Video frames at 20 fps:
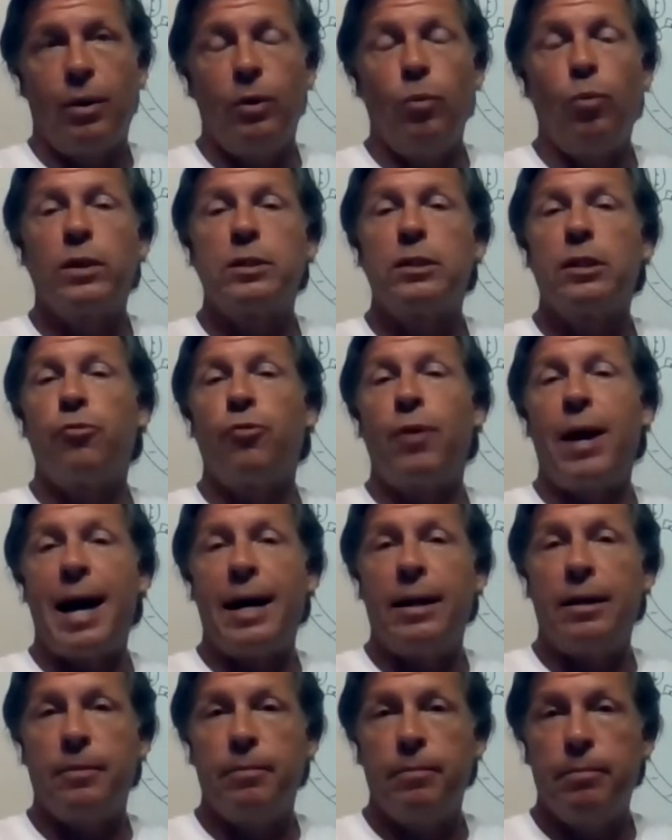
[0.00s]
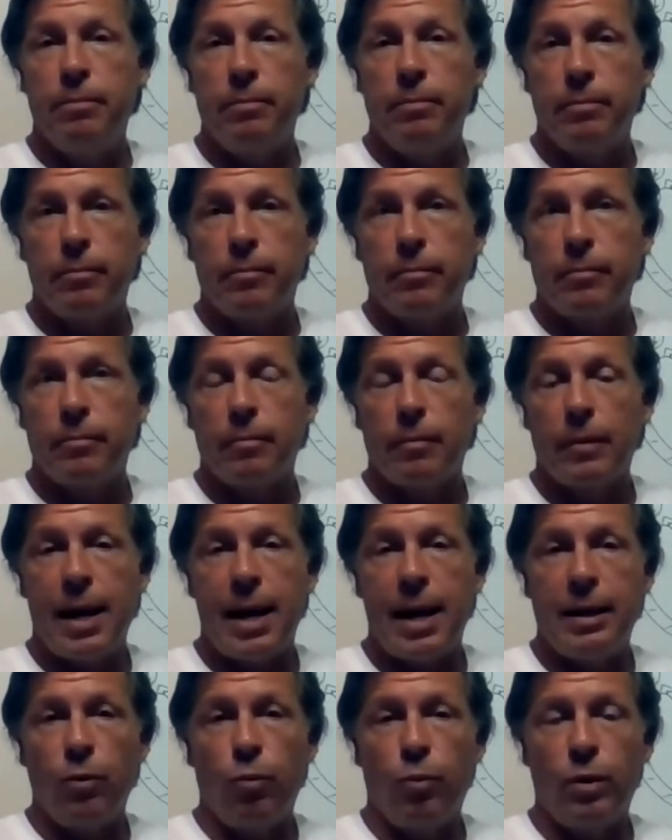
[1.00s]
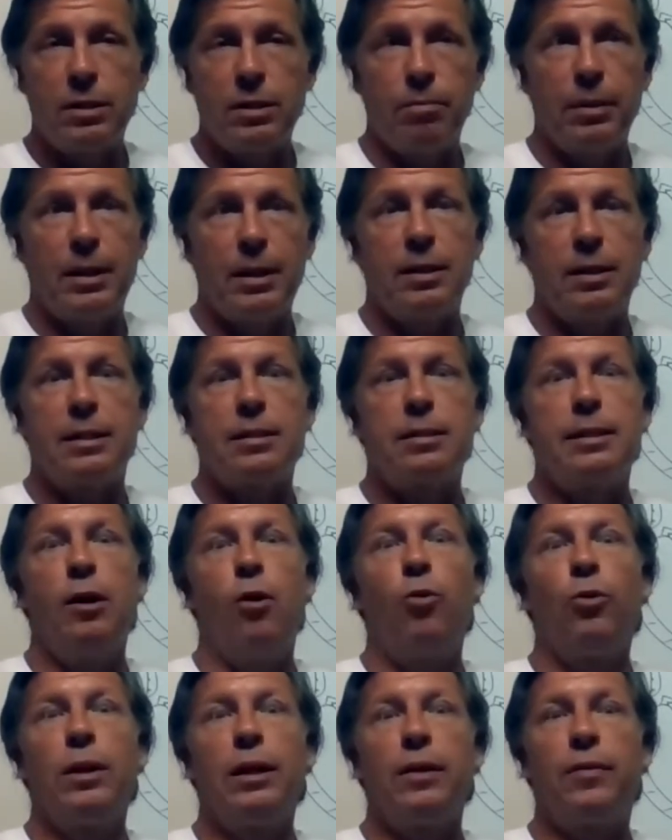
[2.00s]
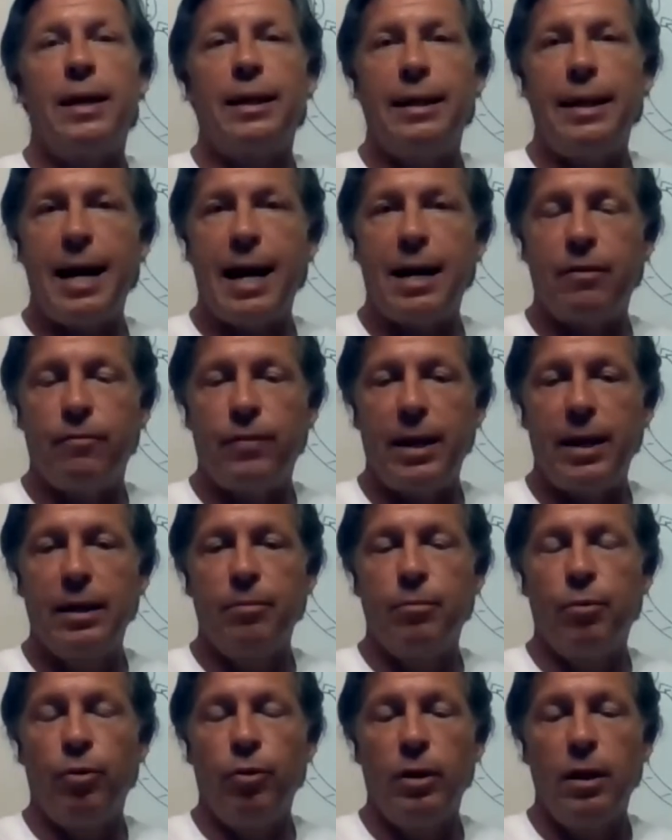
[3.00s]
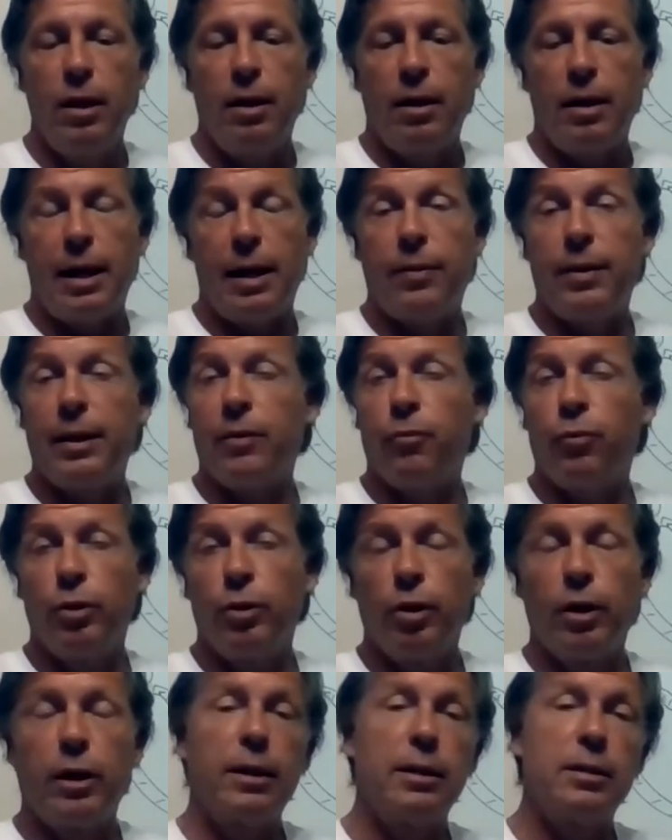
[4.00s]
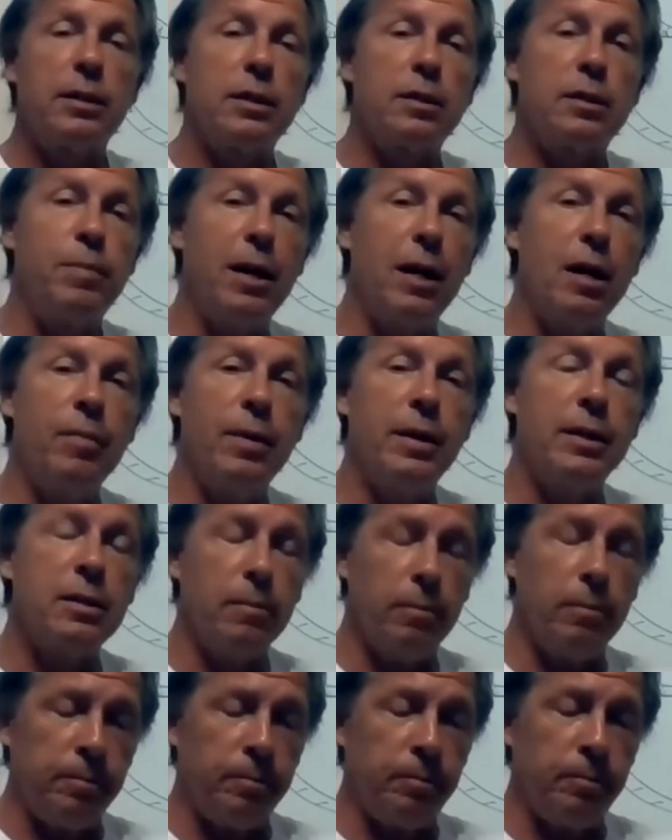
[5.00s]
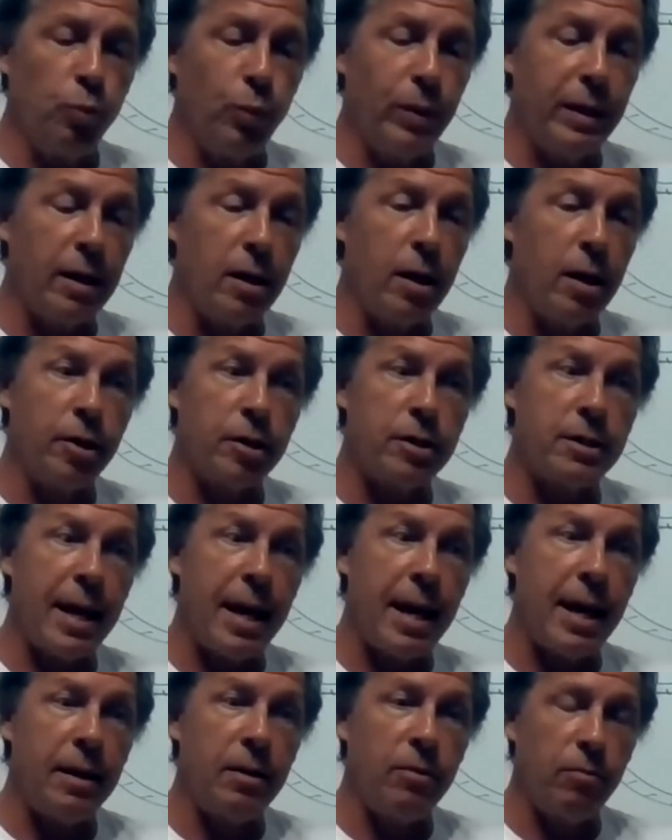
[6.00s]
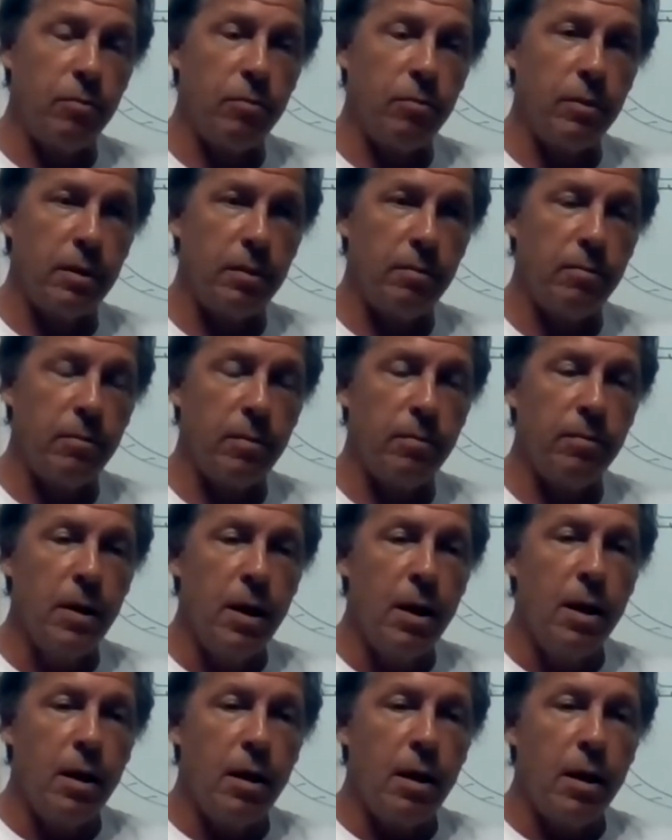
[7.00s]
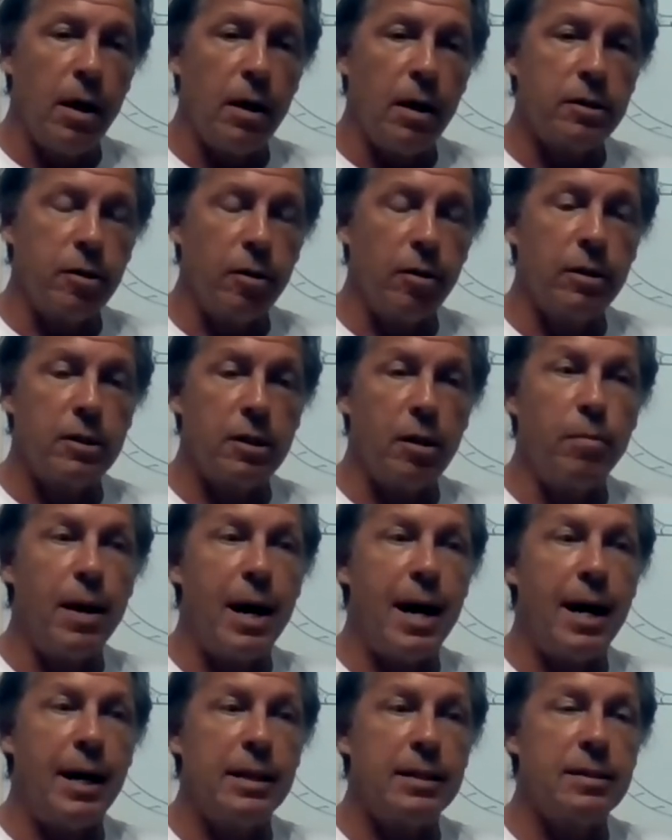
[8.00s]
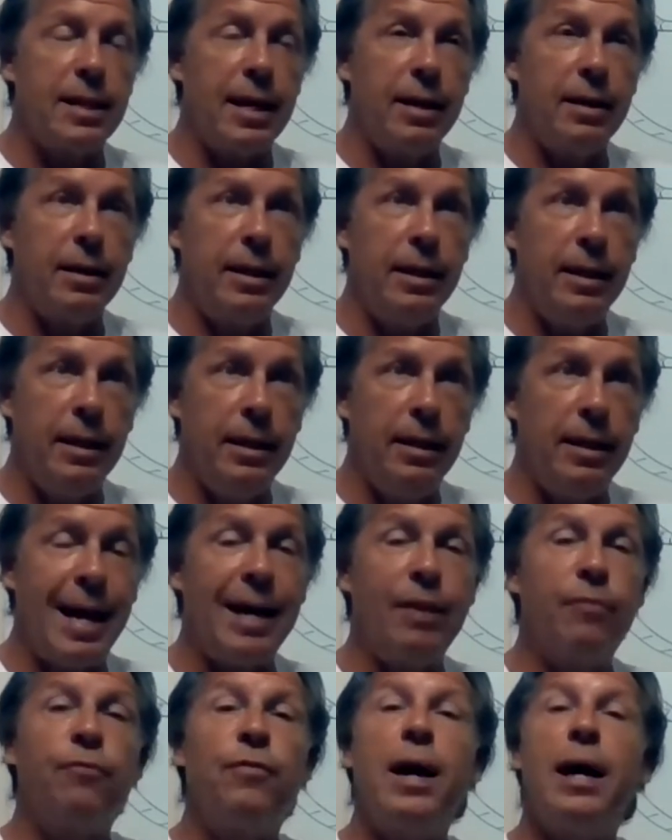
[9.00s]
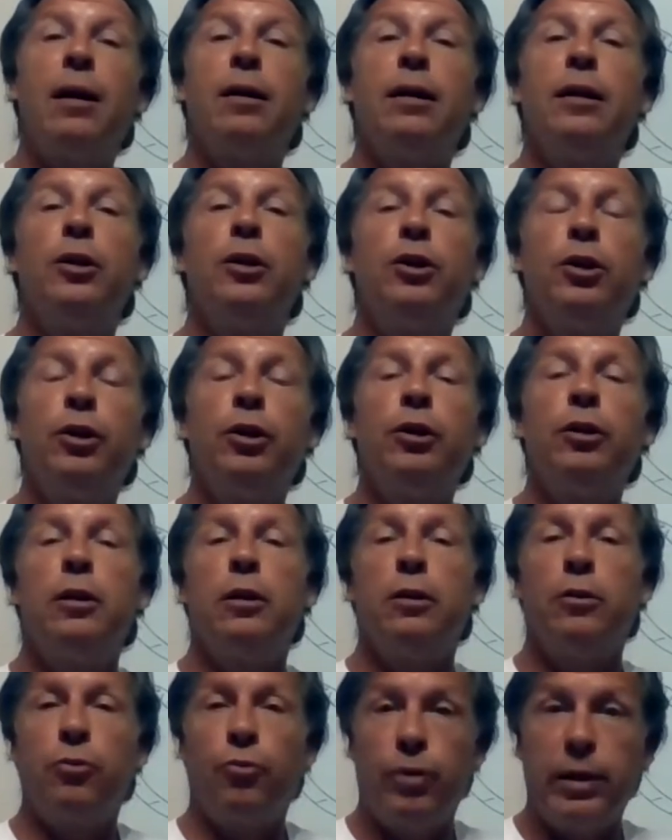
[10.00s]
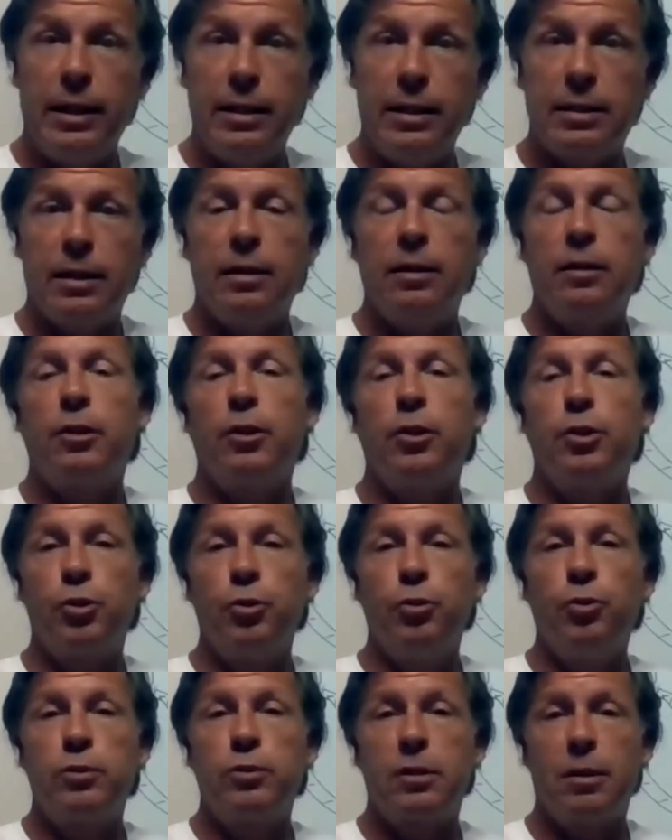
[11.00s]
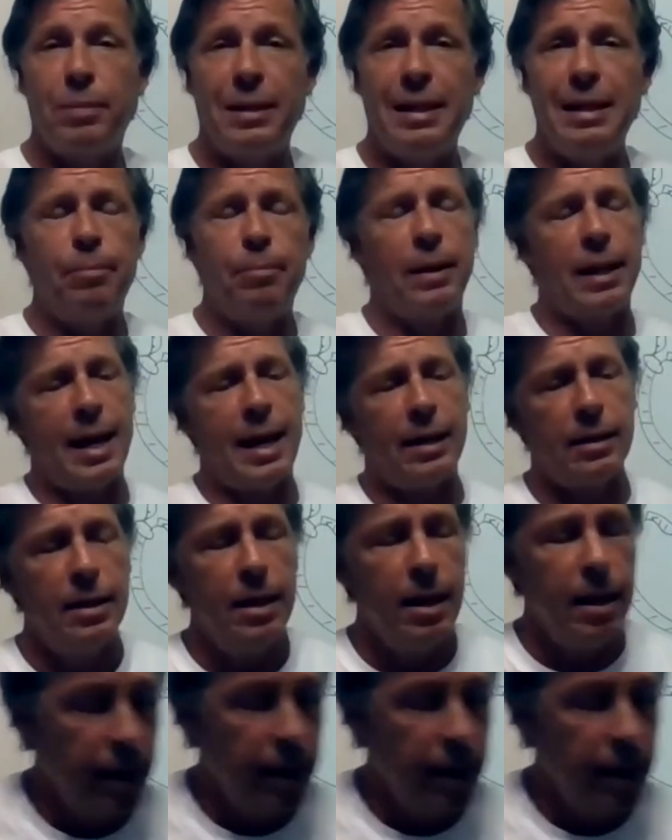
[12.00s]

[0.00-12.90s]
Well, it wasn't random, and it wasn't because it's the only thing he had available. I think if we look at his experiments, we can understand, certainly surmise, that he had very good reason to choose the pea plant.